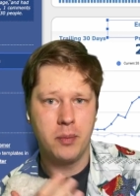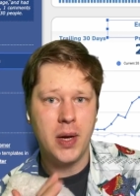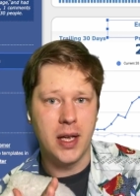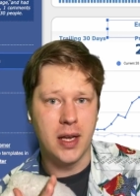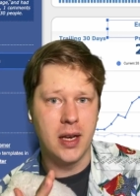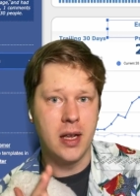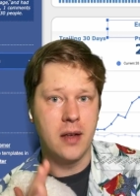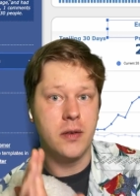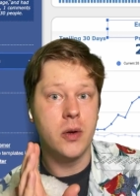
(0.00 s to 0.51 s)
But
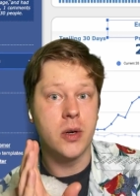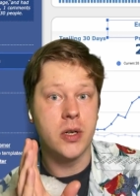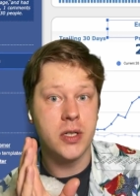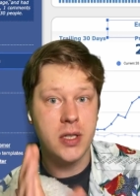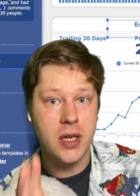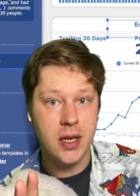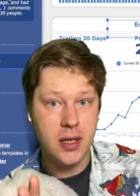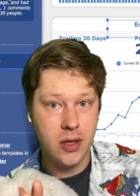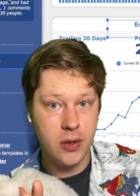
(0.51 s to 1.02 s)
if you are
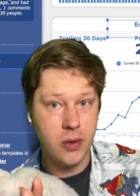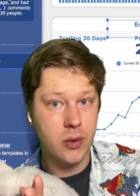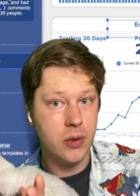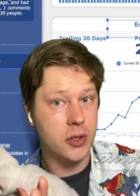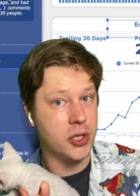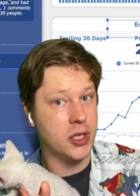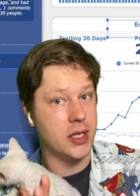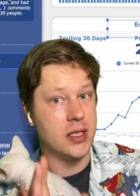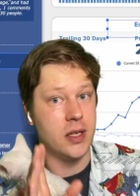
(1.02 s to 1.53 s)
stuck in Google
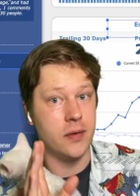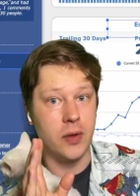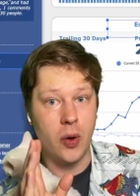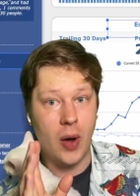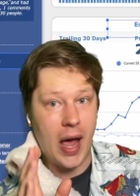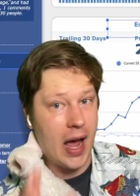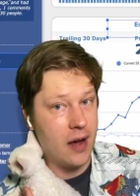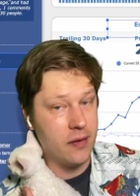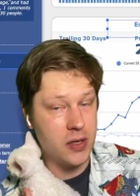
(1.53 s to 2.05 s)
Sheets, if you
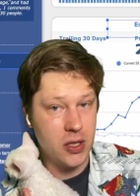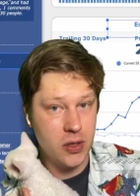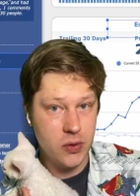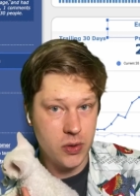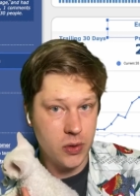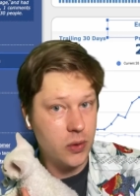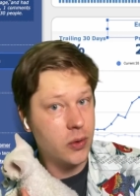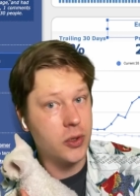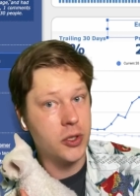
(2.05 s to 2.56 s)
have to use
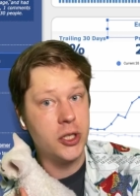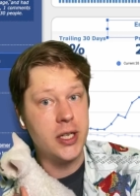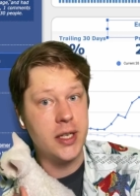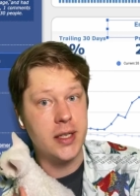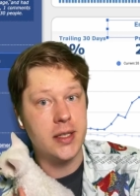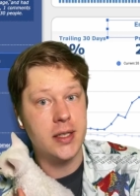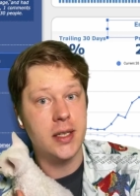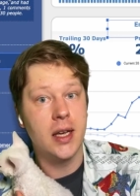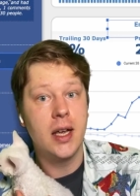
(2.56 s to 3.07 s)
Google
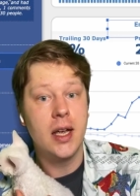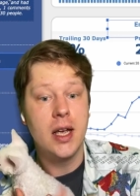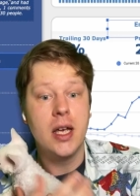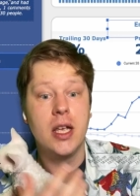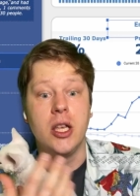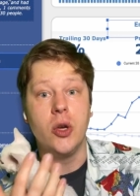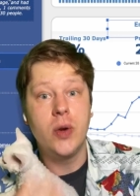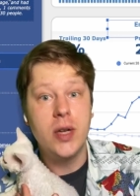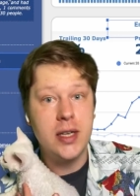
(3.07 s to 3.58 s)
Sheets,
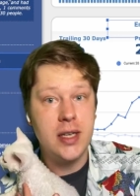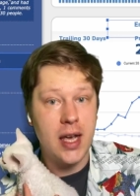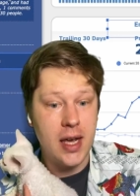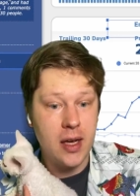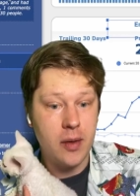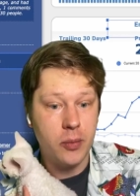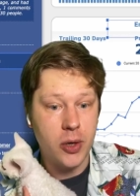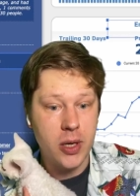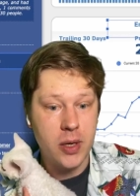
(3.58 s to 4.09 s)
you can take
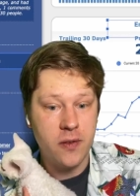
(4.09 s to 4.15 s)
it pretty